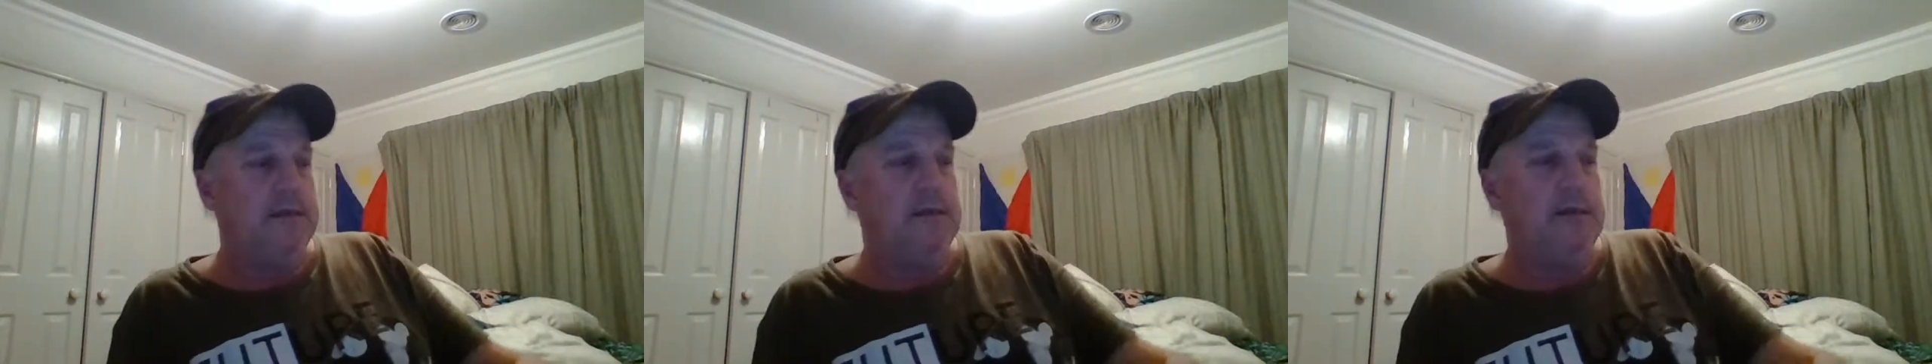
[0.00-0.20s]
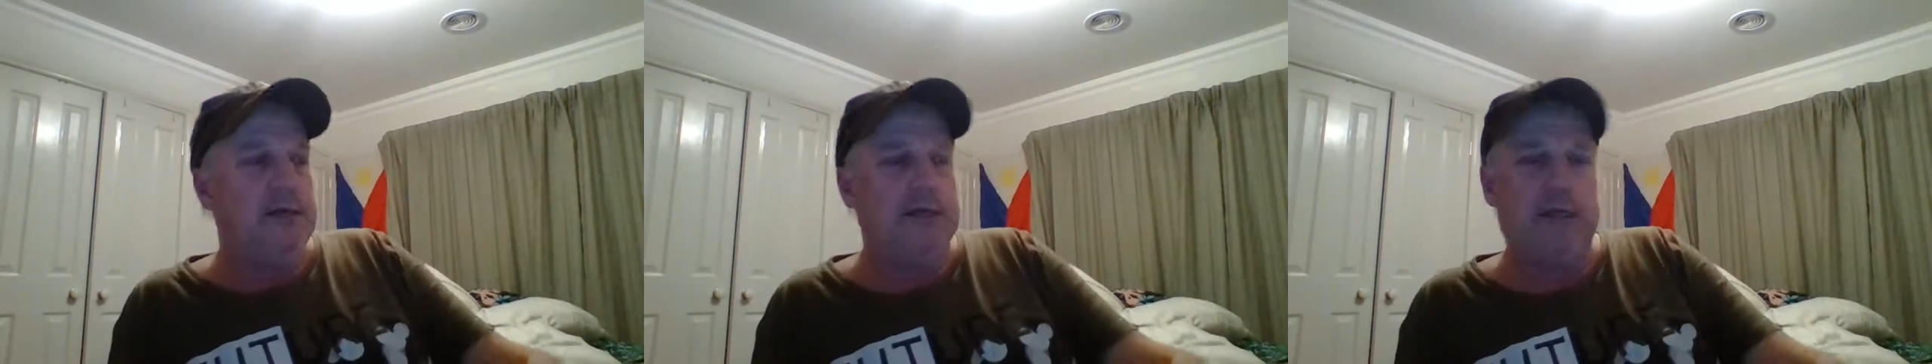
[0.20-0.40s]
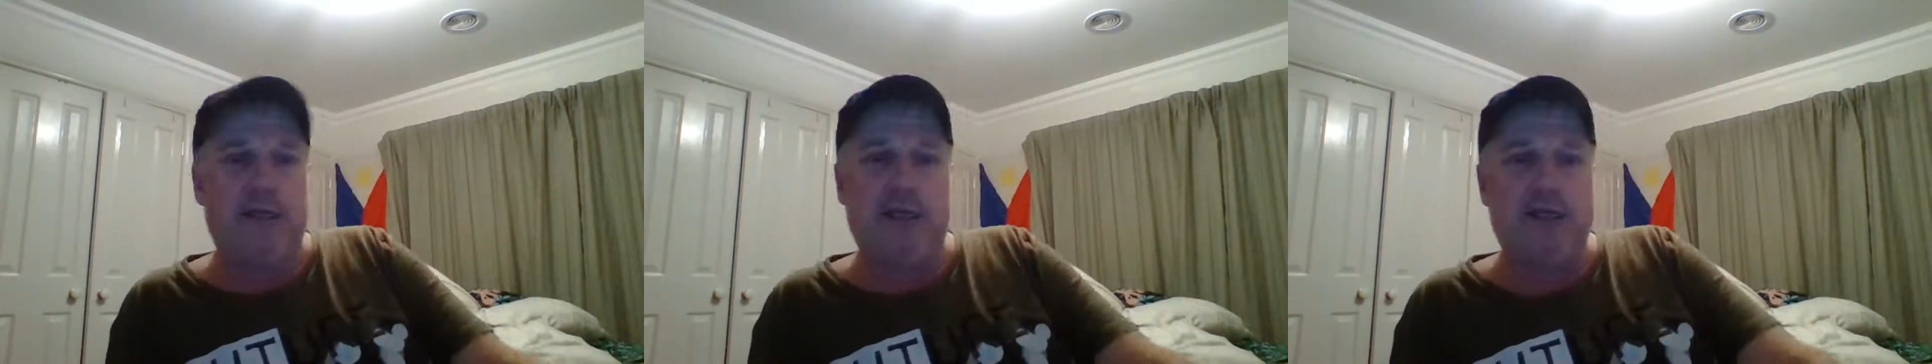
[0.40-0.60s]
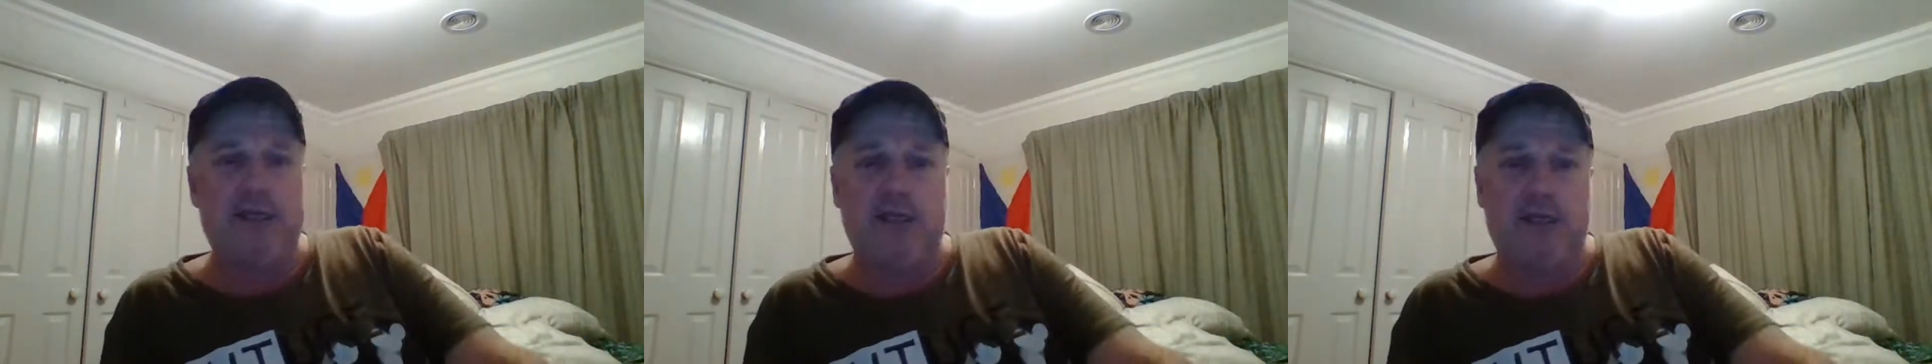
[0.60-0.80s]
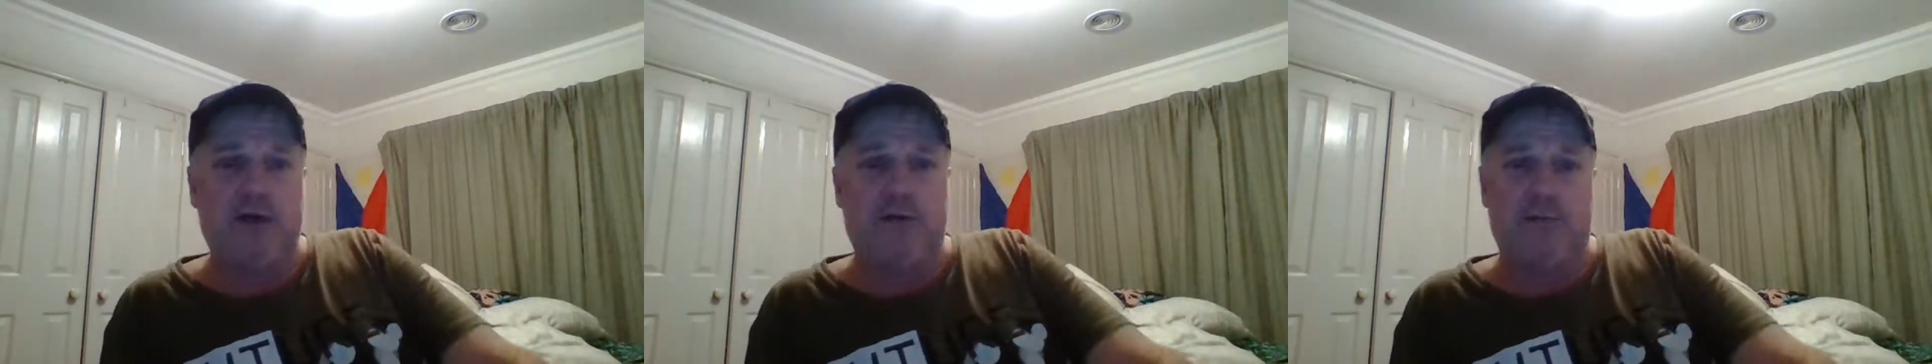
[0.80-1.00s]

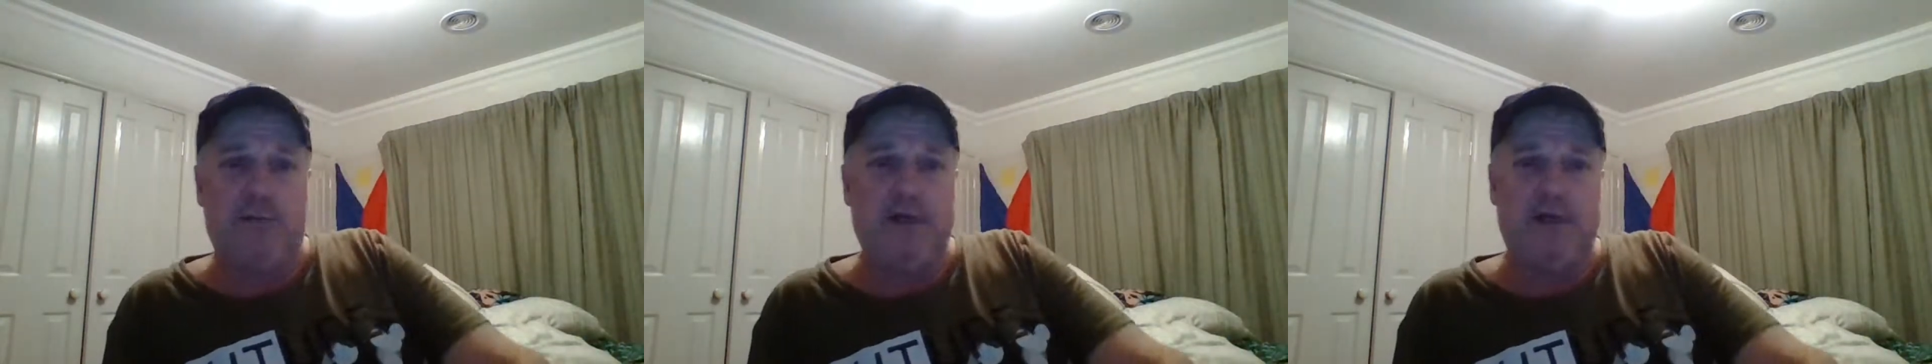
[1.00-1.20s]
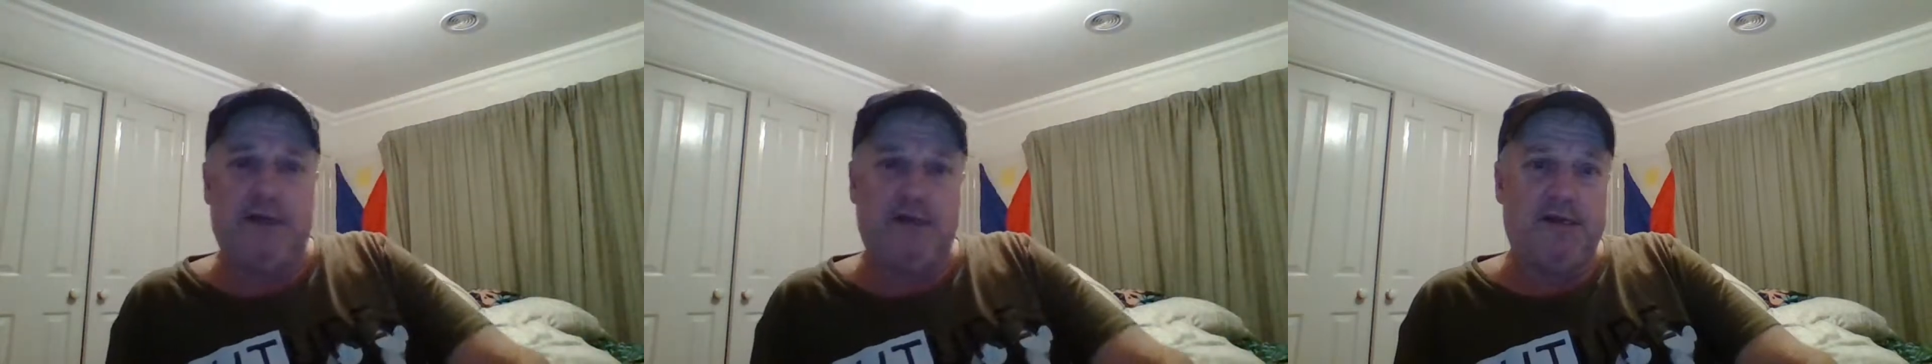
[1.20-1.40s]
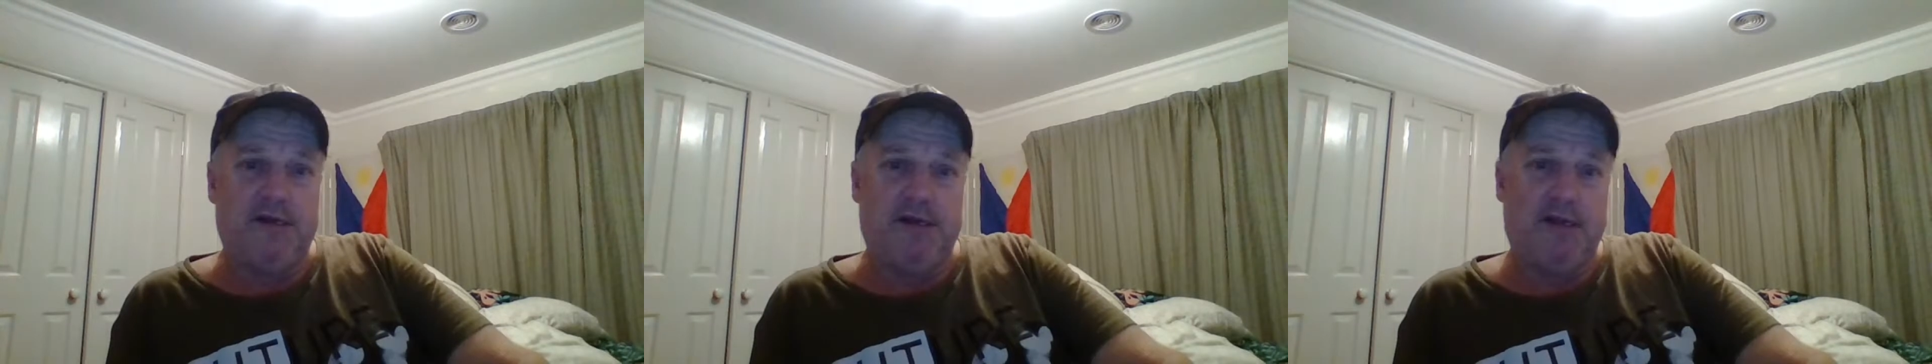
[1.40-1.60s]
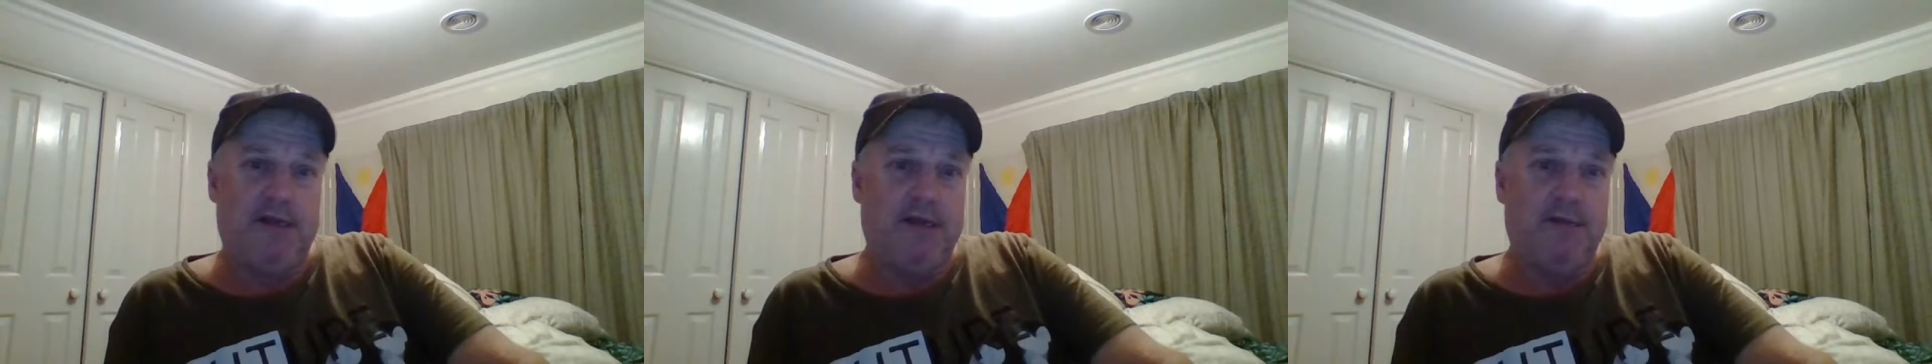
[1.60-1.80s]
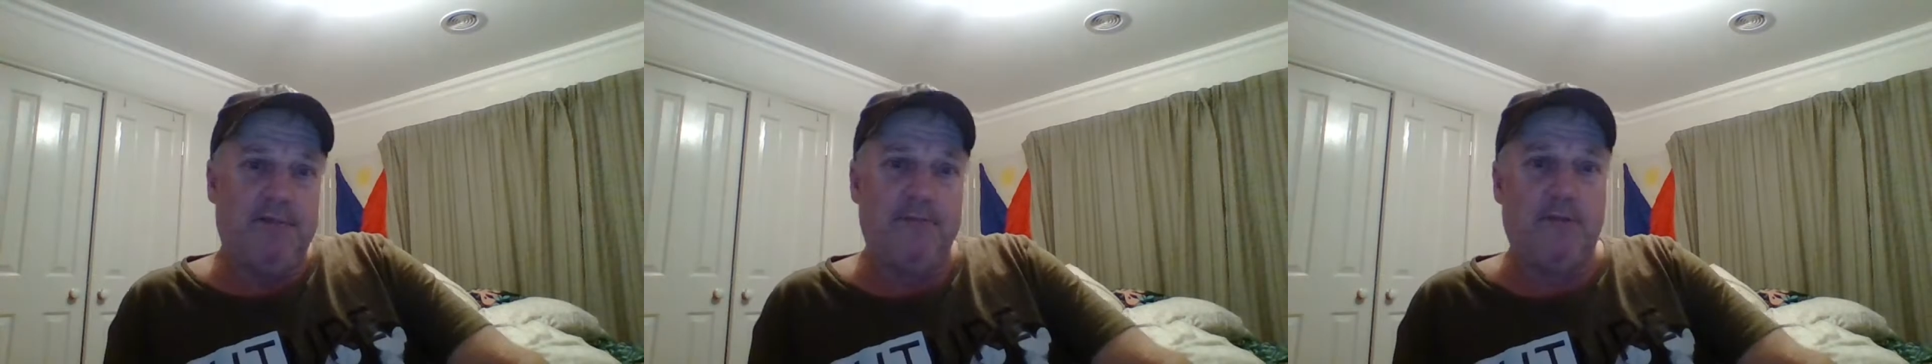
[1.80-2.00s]
only got better today
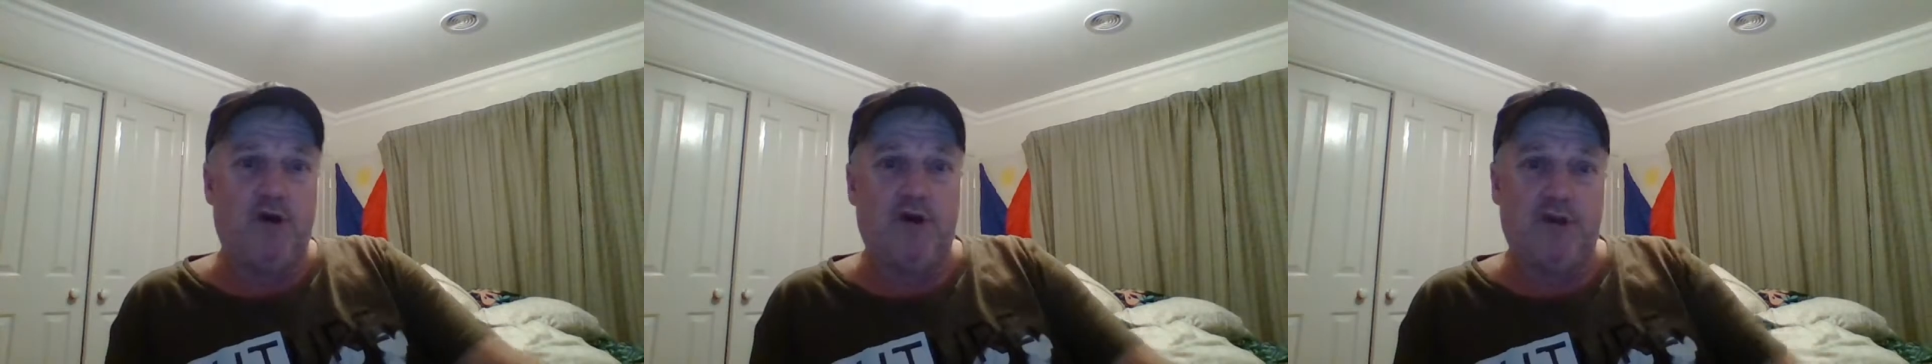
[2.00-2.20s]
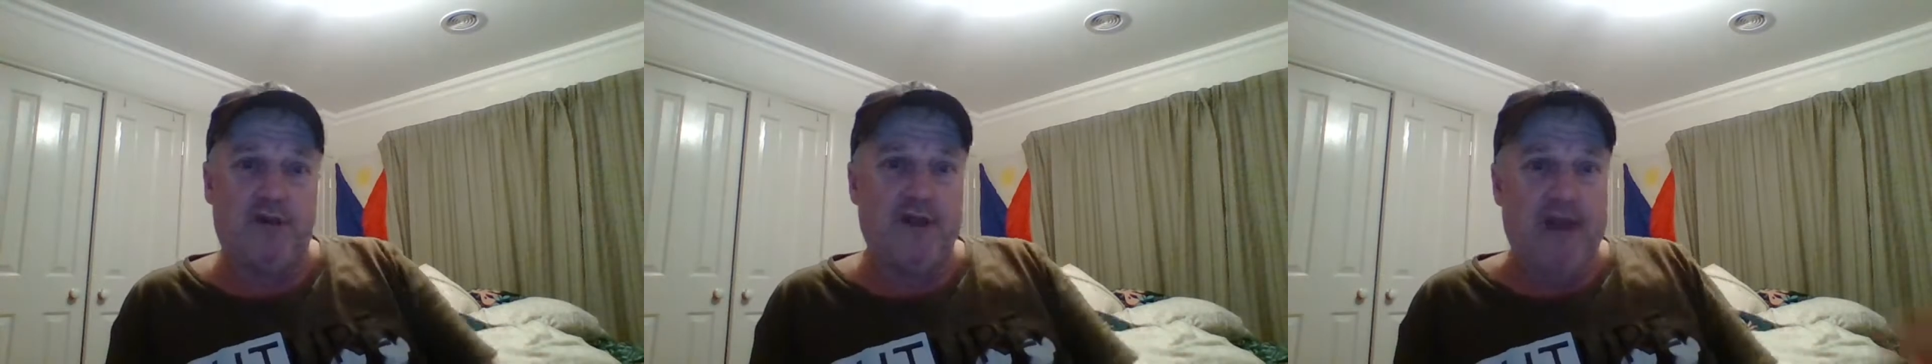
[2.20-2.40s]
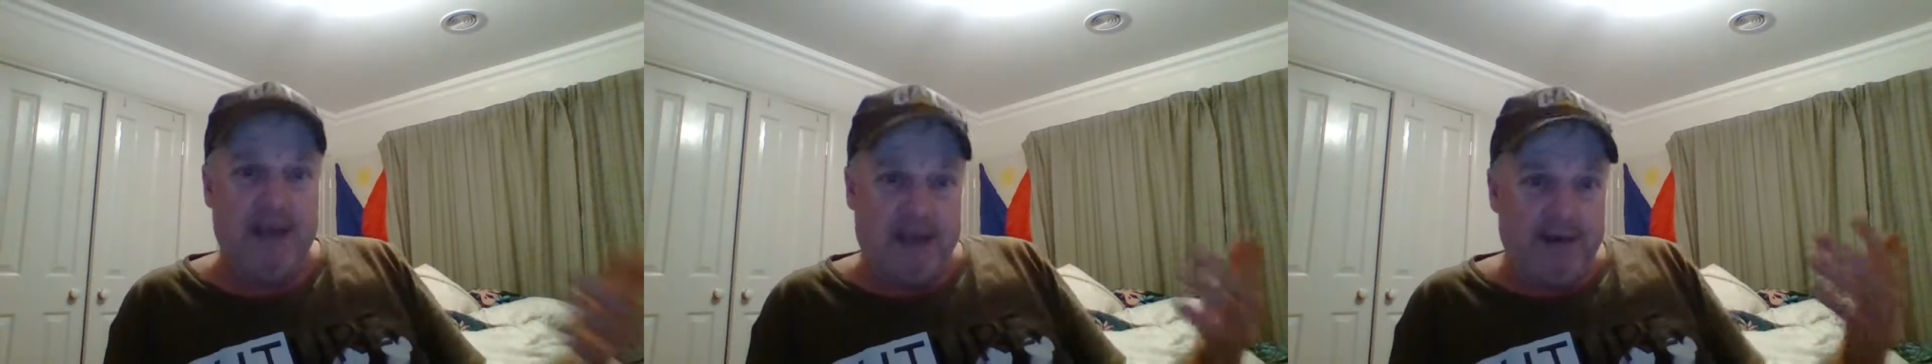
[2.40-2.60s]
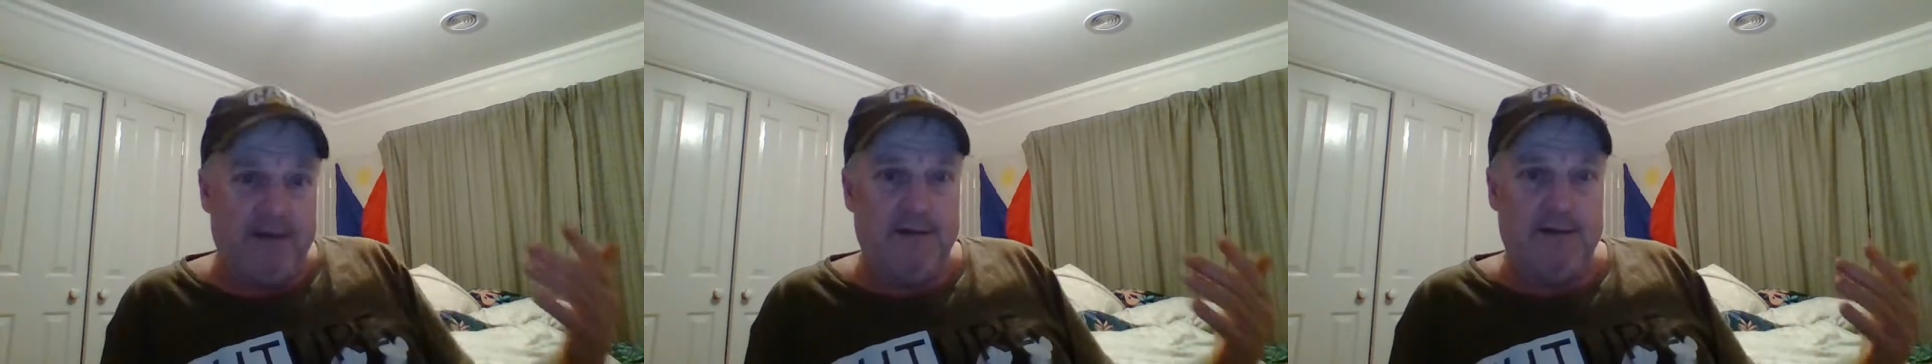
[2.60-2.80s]
by that